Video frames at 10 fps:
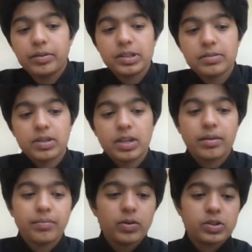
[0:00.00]
It seems
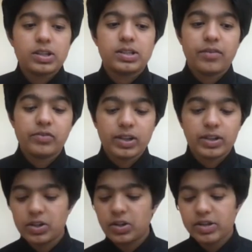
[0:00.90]
like most of the safety
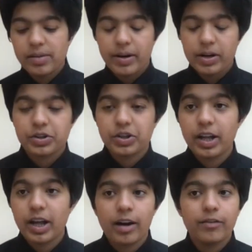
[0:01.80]
concerns that parents should
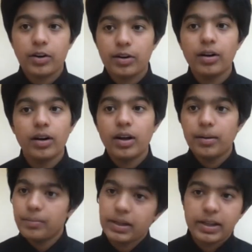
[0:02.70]
have are
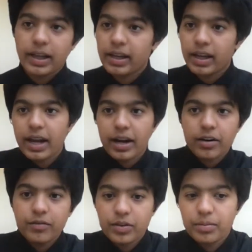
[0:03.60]
being taken care
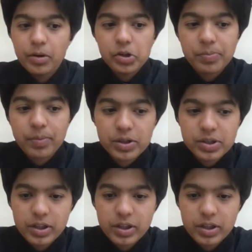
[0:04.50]
of for the most part.